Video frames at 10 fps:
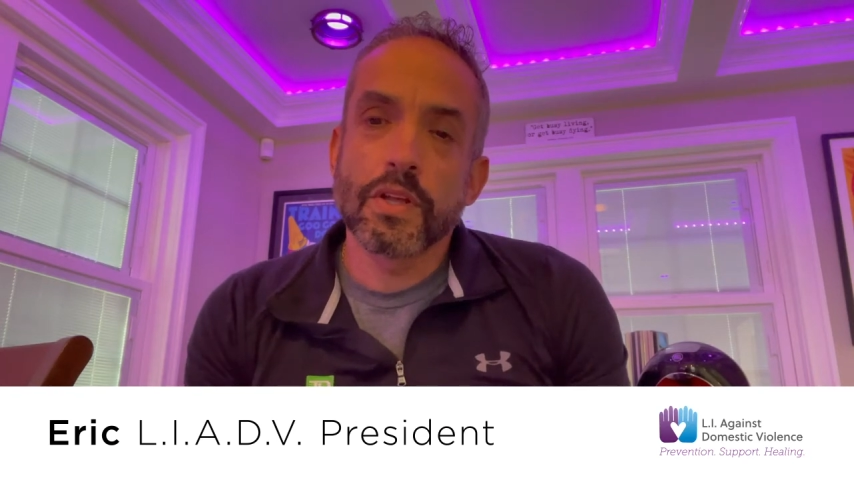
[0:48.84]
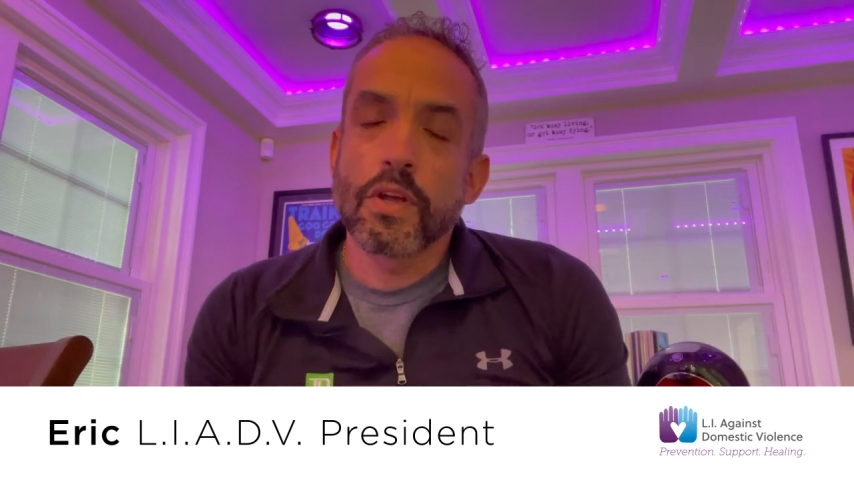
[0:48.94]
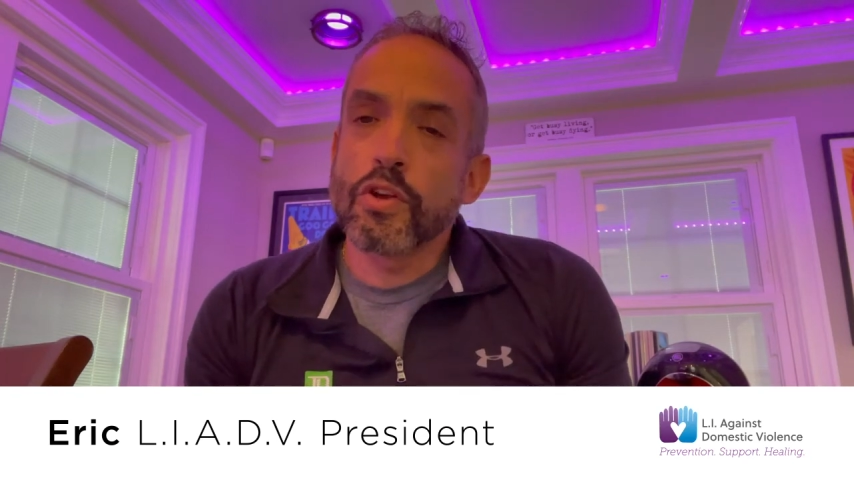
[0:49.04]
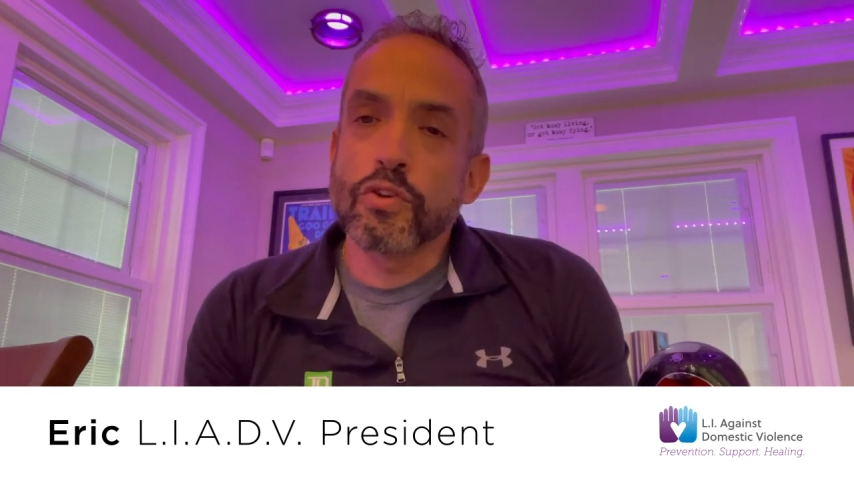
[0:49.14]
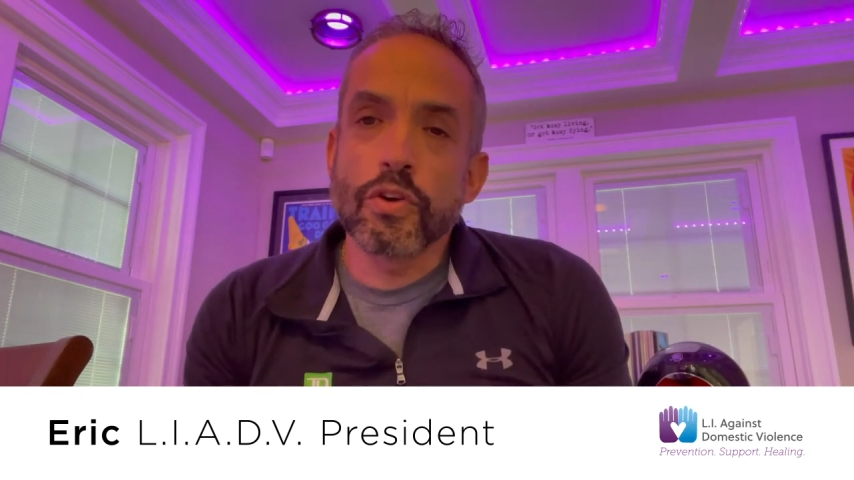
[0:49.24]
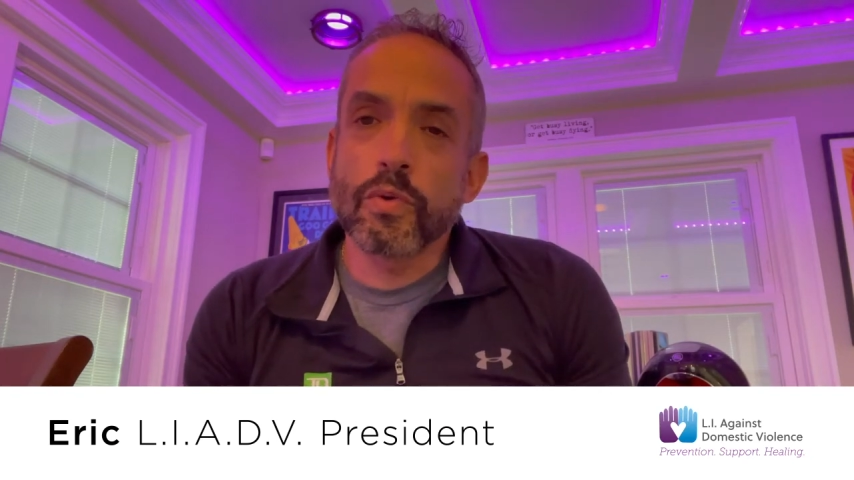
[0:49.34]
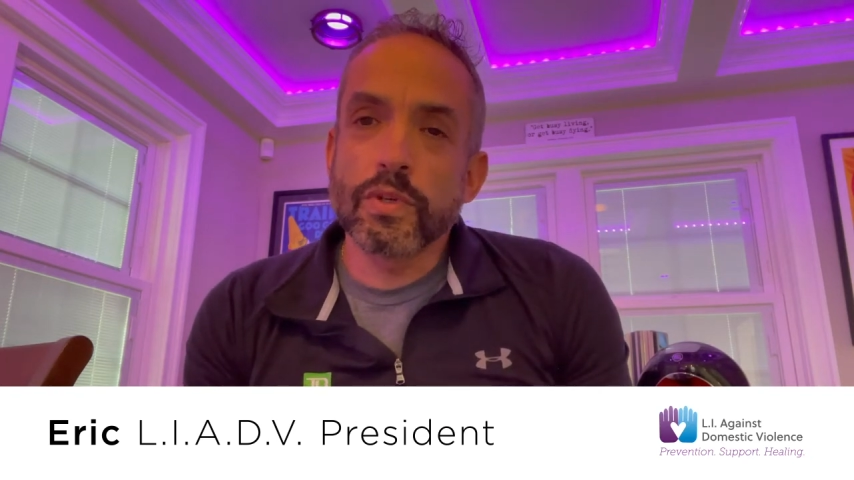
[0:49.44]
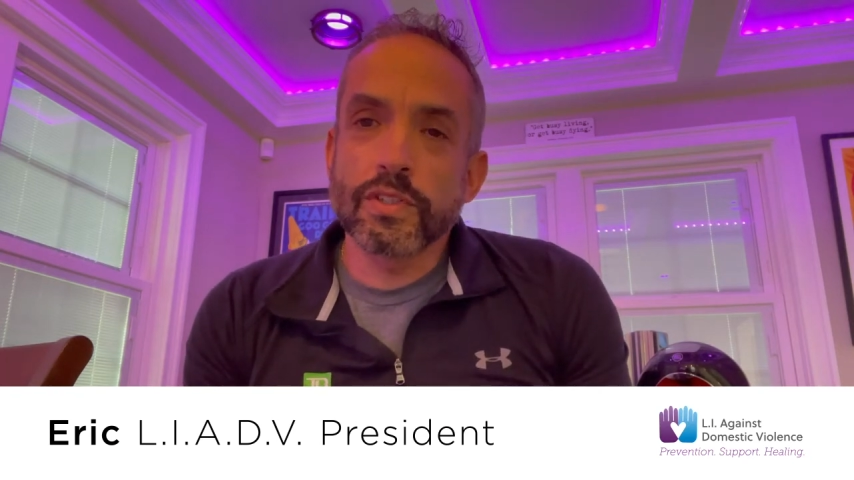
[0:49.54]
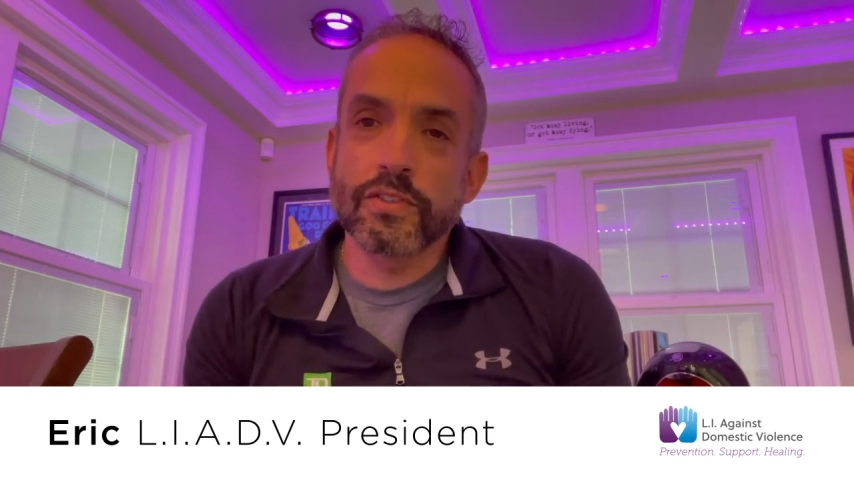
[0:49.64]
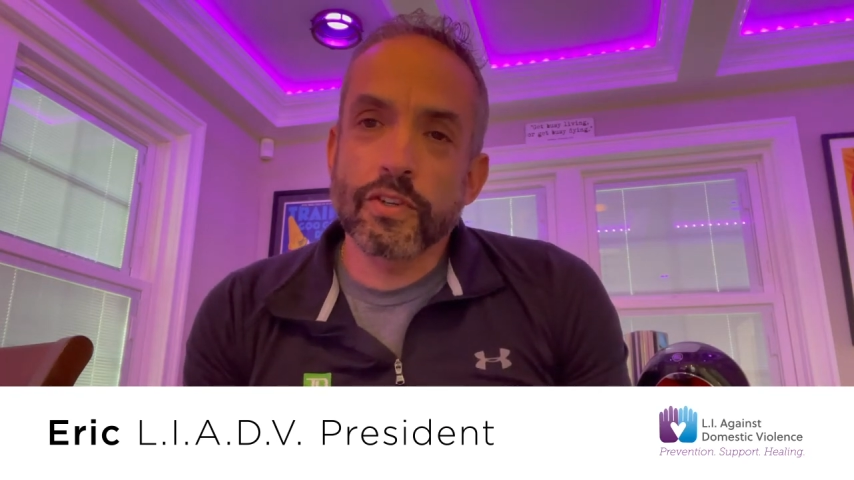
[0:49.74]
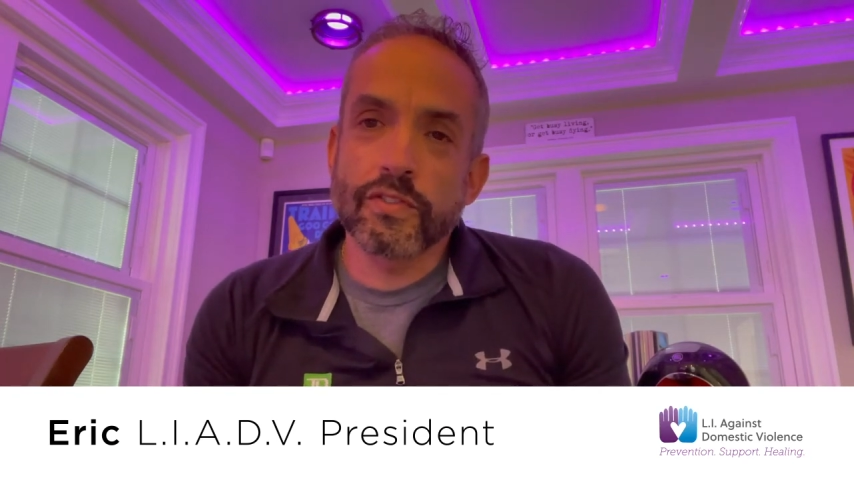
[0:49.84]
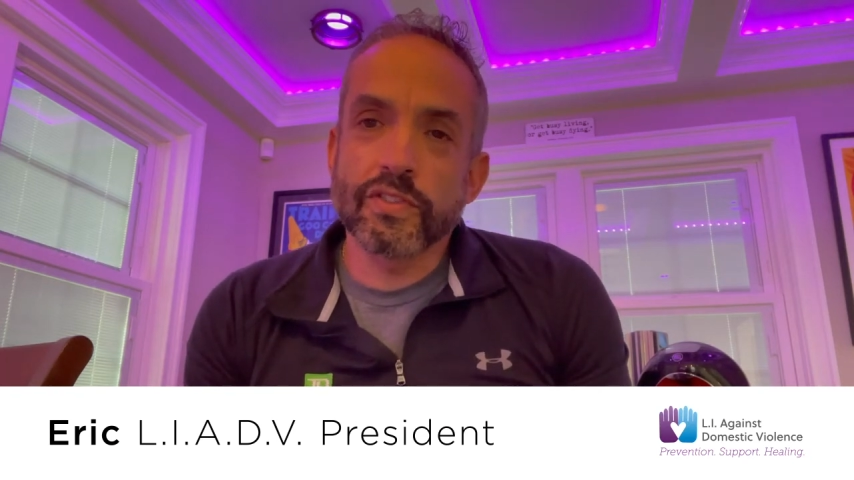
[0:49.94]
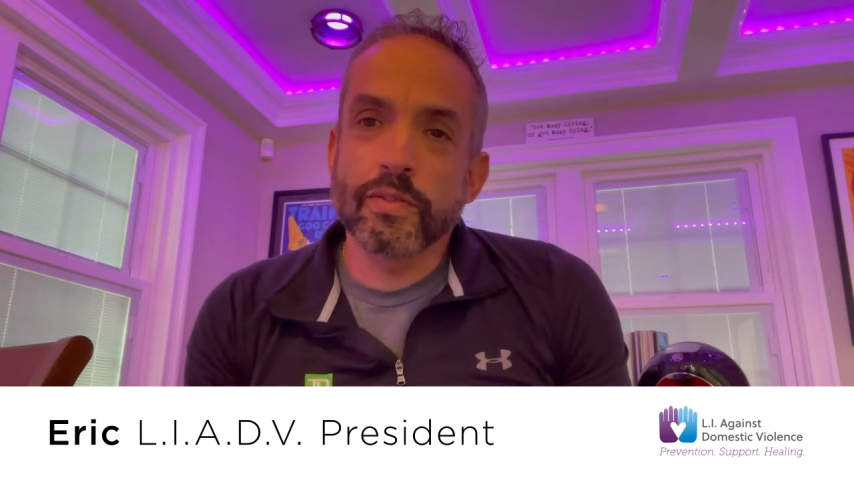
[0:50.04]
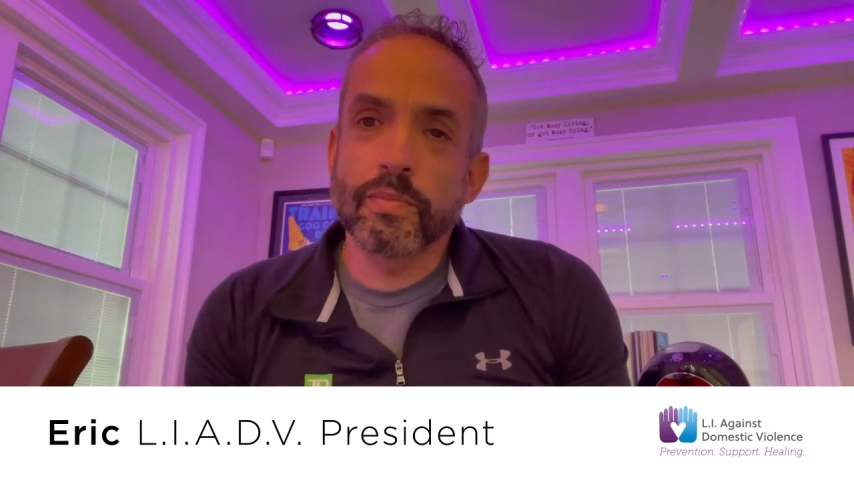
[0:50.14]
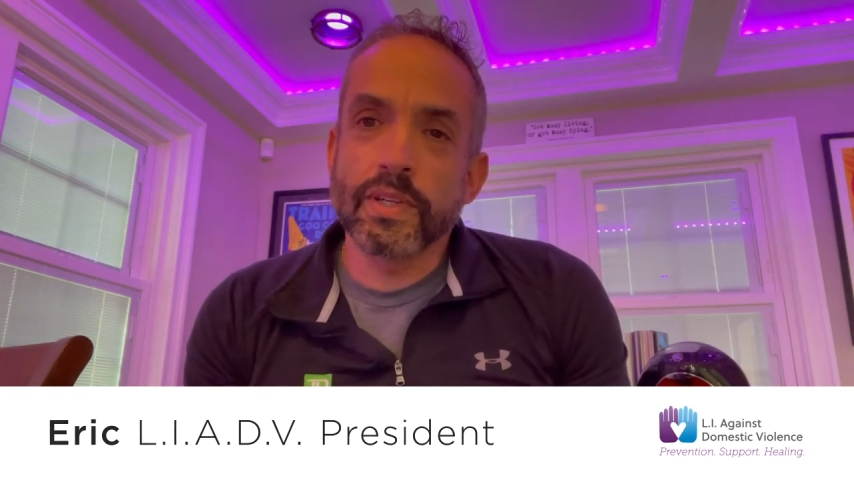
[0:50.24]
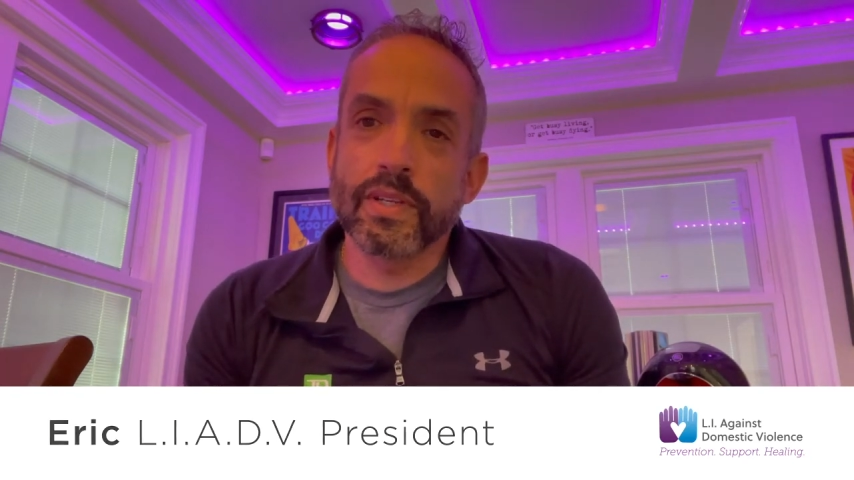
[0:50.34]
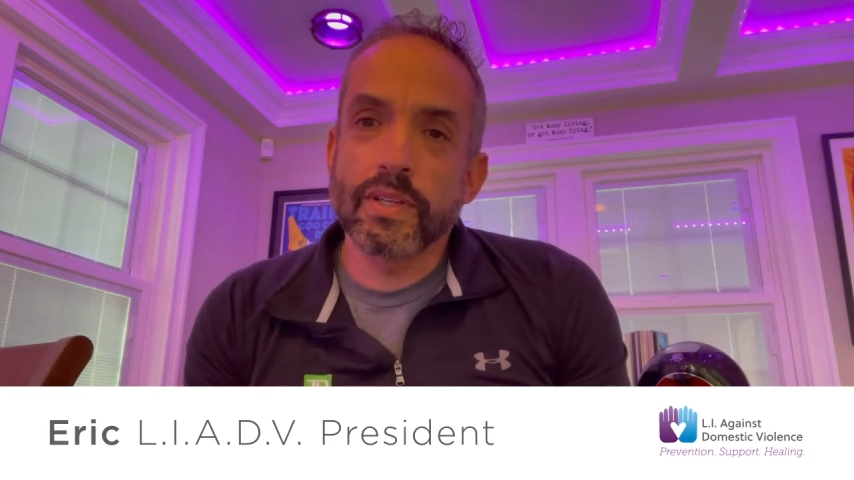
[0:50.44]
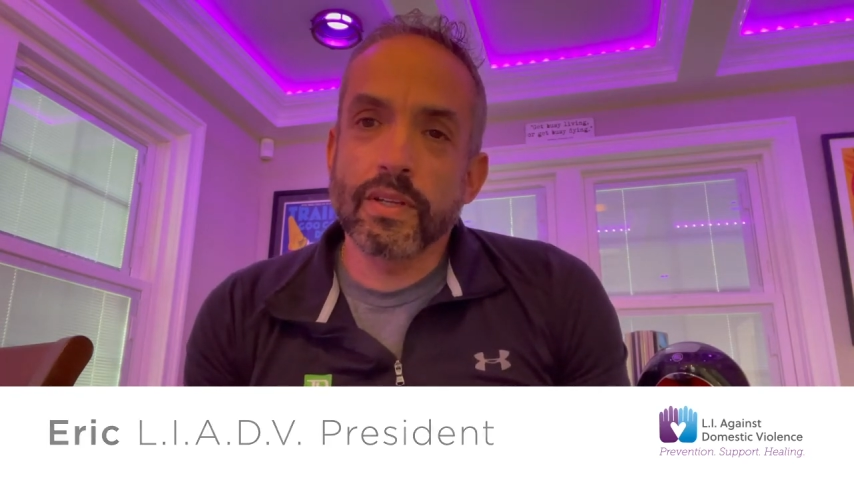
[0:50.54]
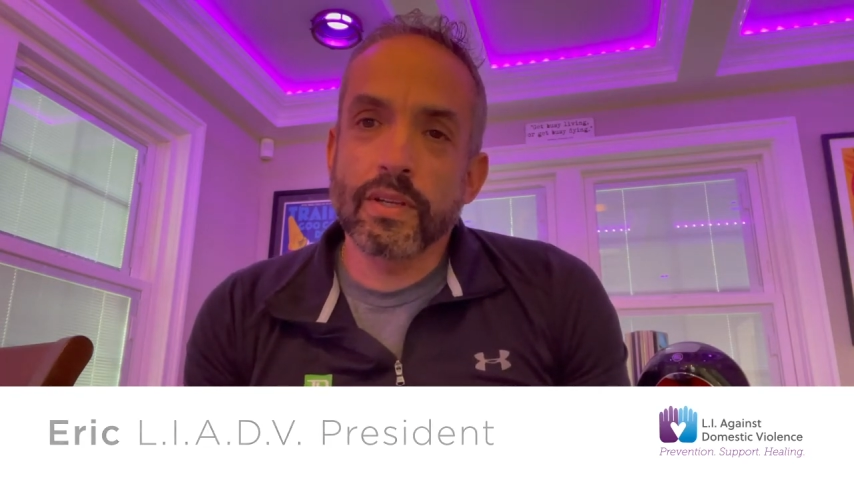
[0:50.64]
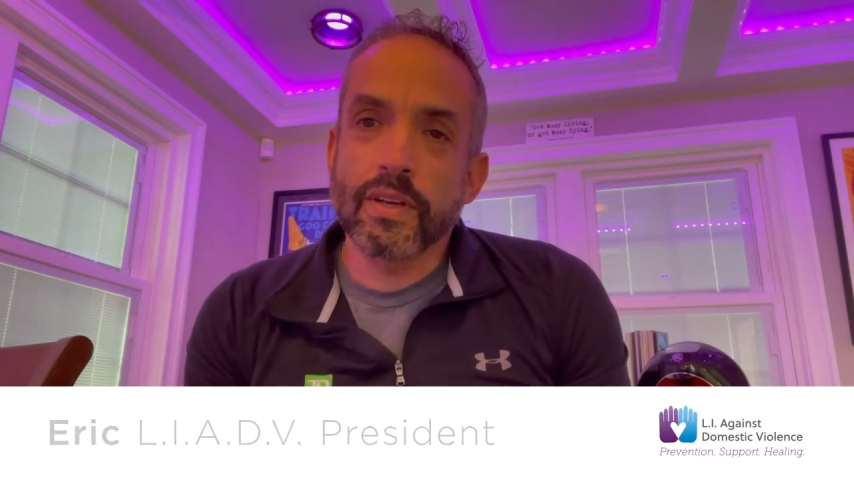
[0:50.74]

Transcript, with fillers: No one deserves to be